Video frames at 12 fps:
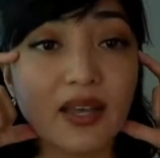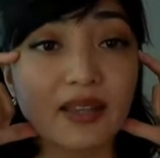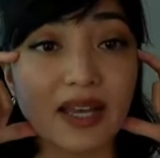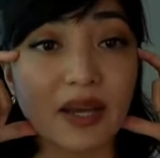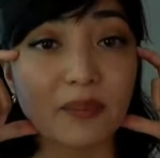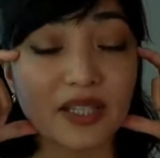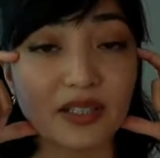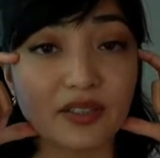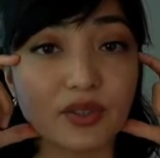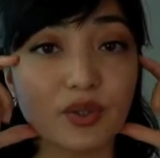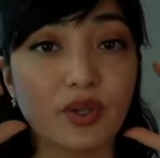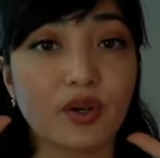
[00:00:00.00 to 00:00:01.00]
That
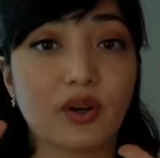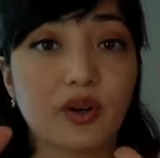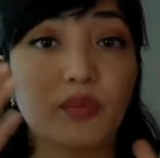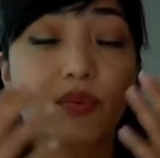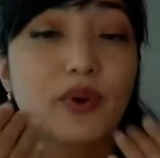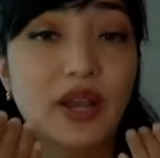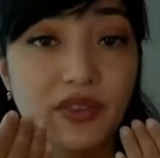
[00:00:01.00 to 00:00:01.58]
means your breath